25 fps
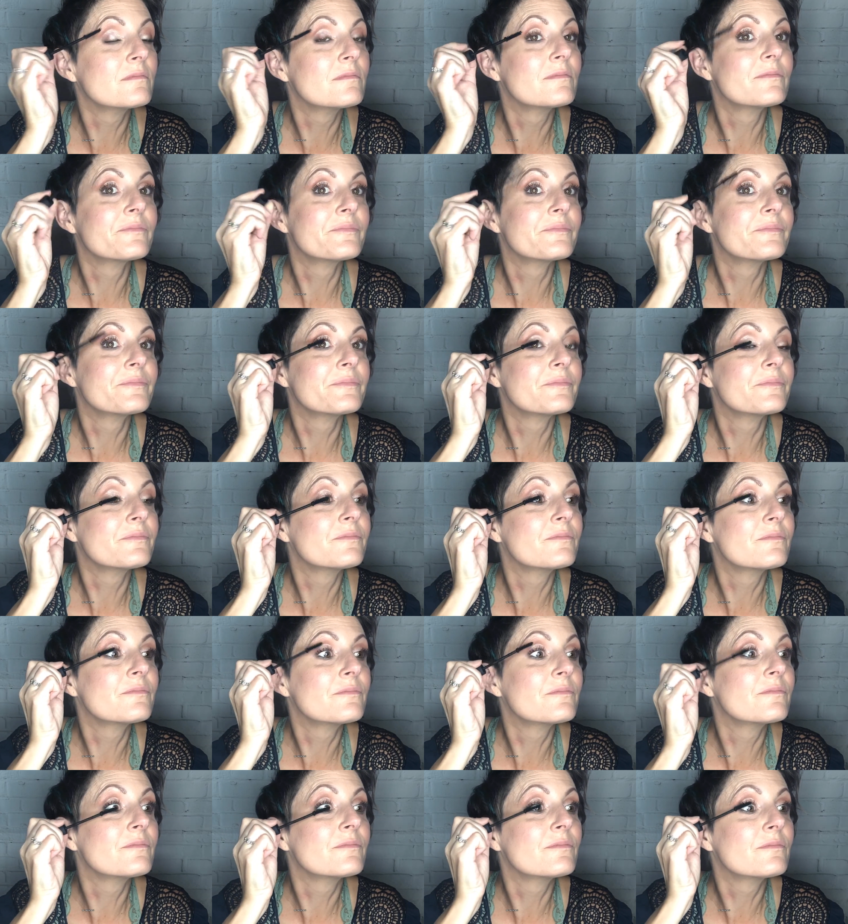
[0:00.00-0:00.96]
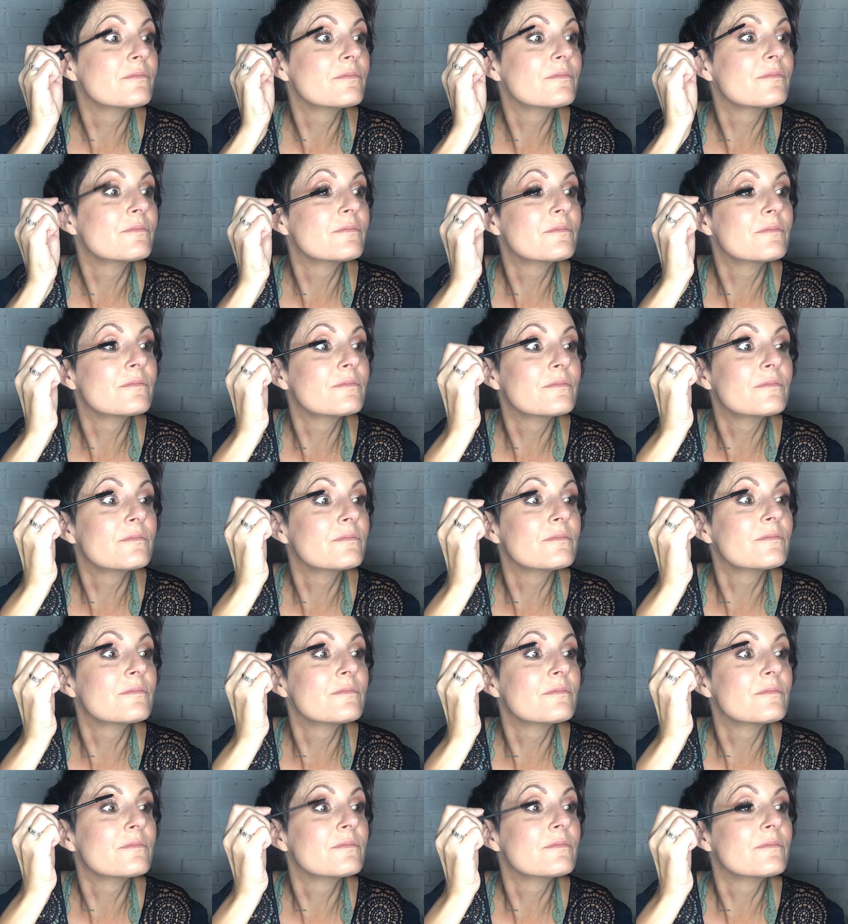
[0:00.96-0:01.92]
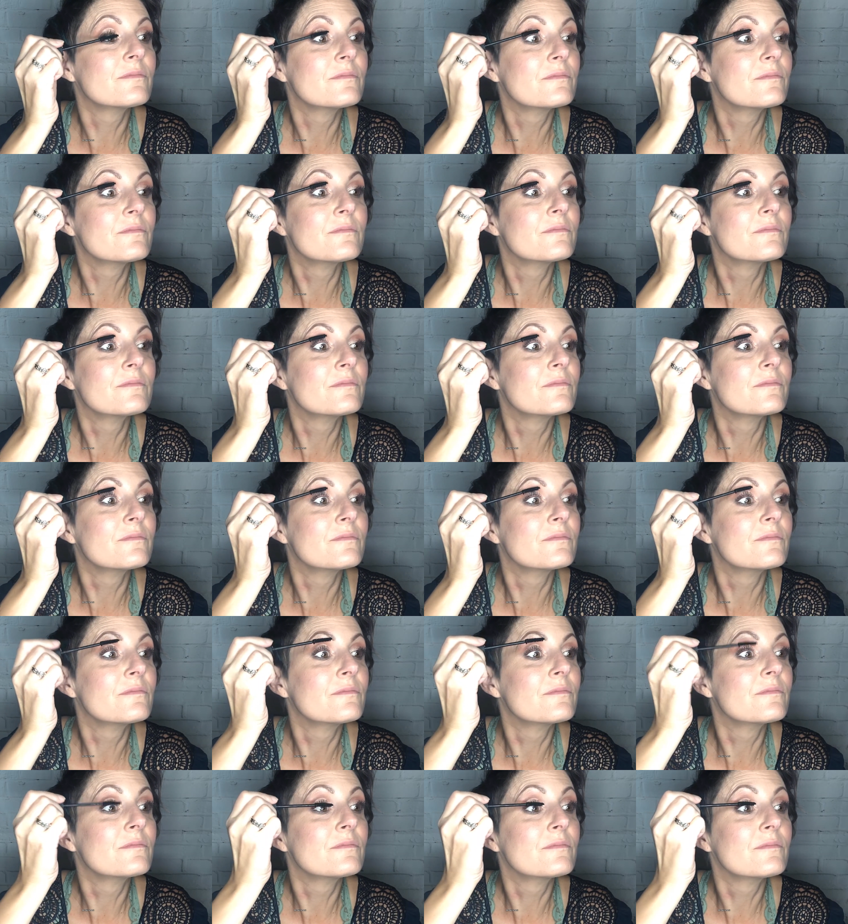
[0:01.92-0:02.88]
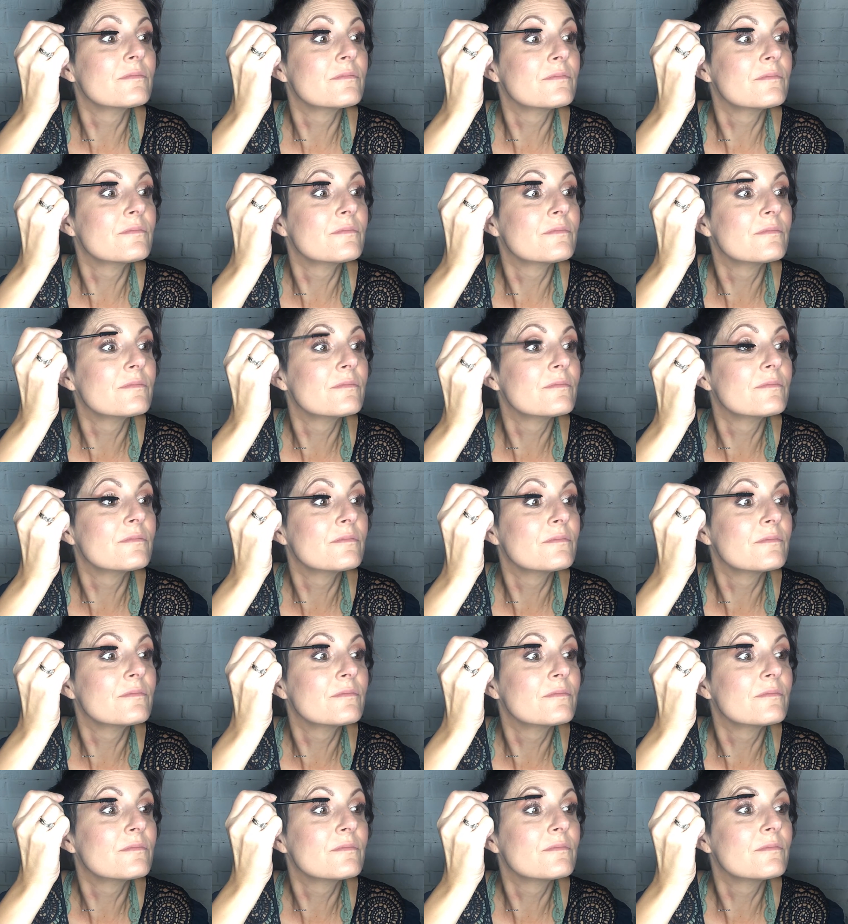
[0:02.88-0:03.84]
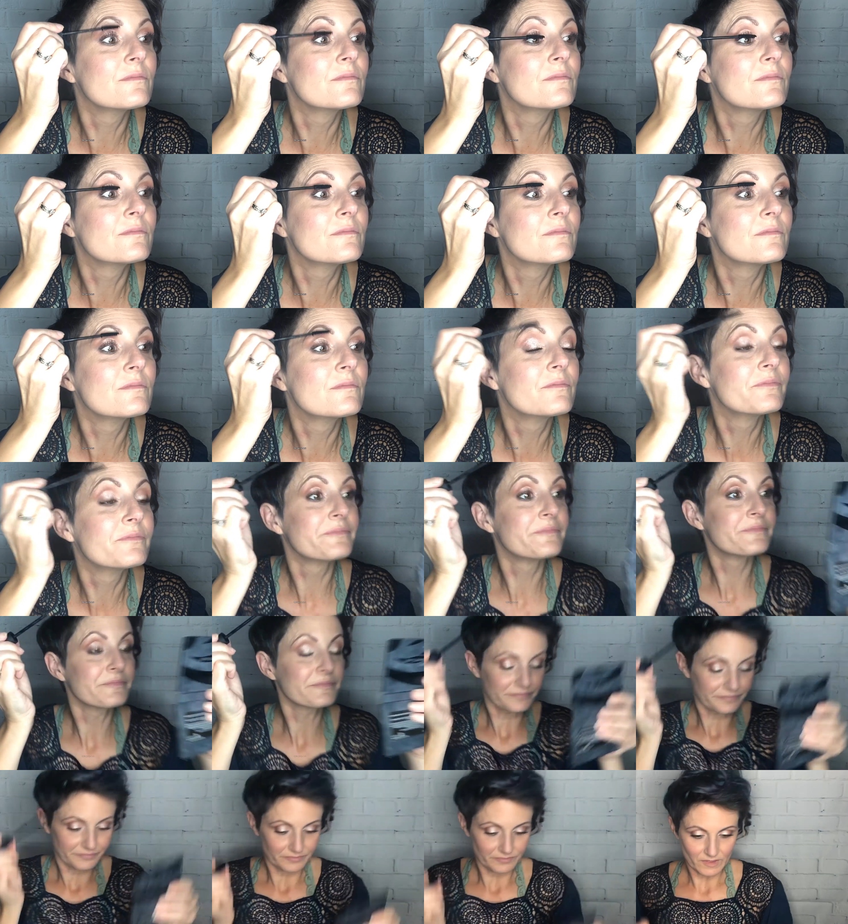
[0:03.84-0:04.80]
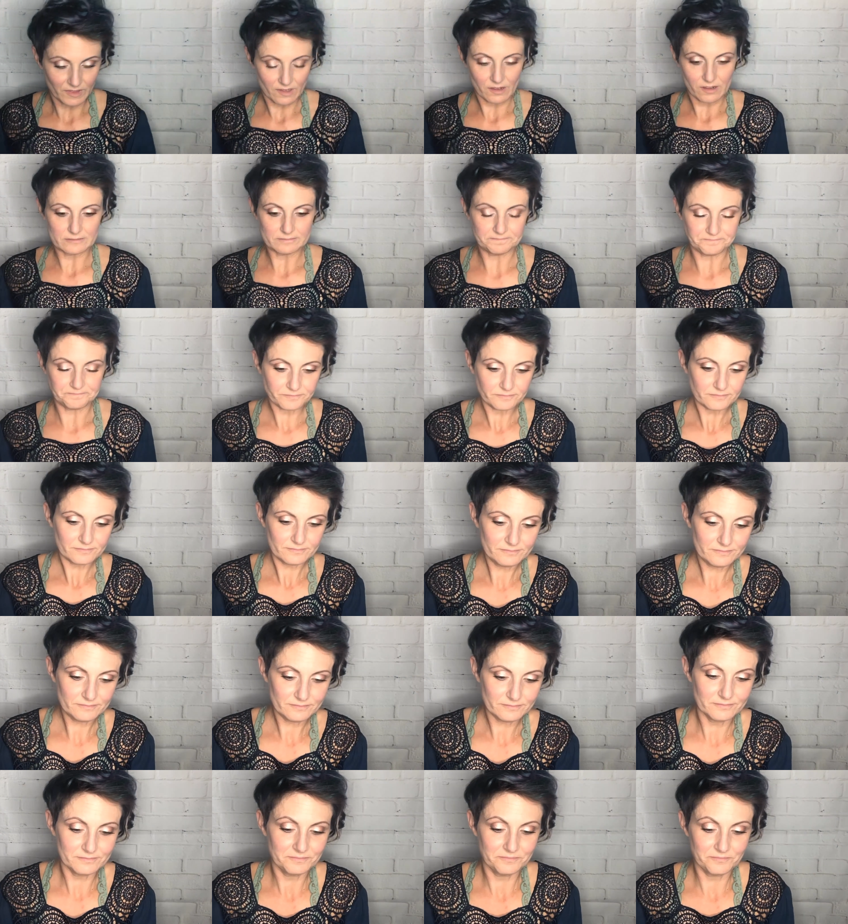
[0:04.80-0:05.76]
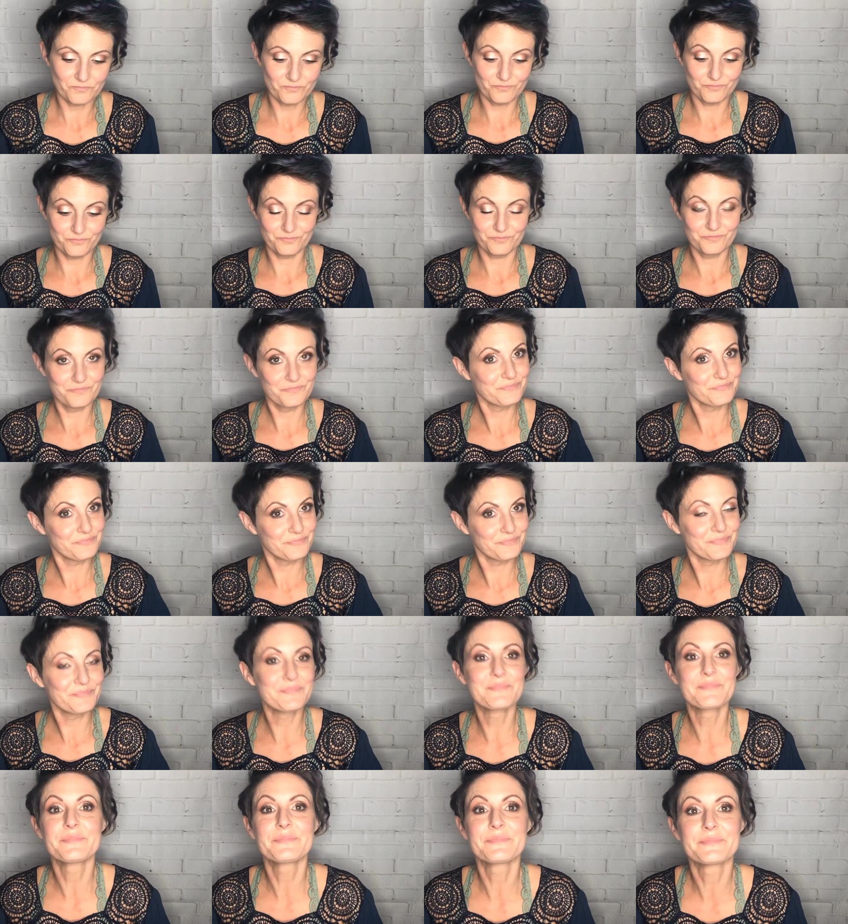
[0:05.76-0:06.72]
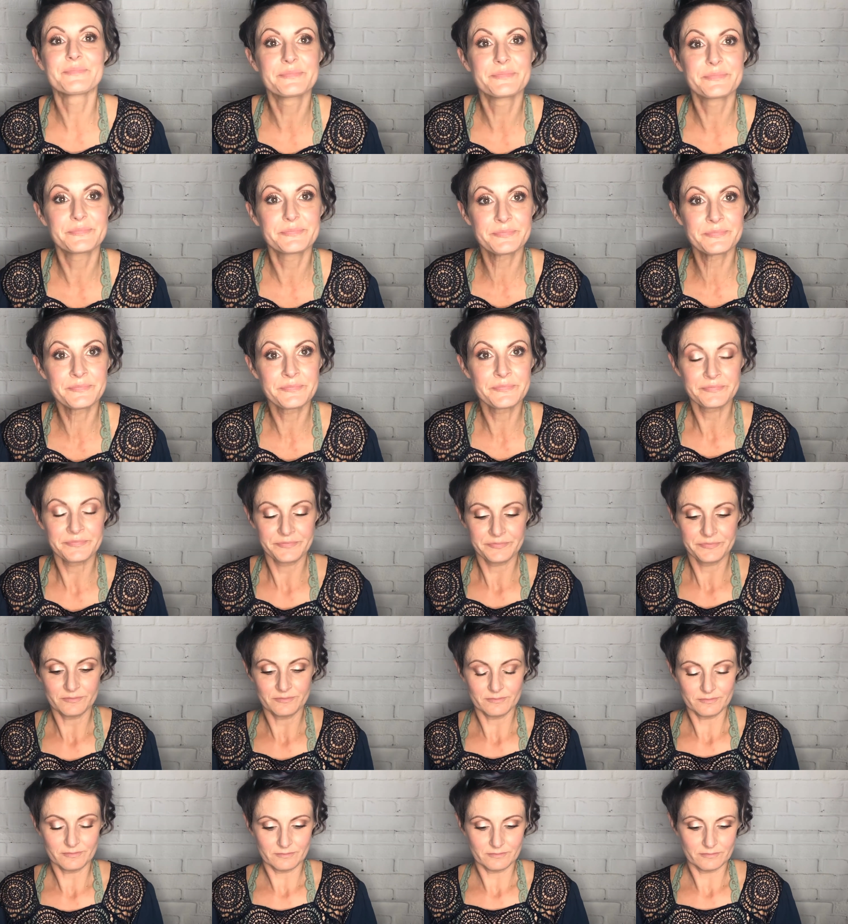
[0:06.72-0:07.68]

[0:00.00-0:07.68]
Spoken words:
(no one is talking)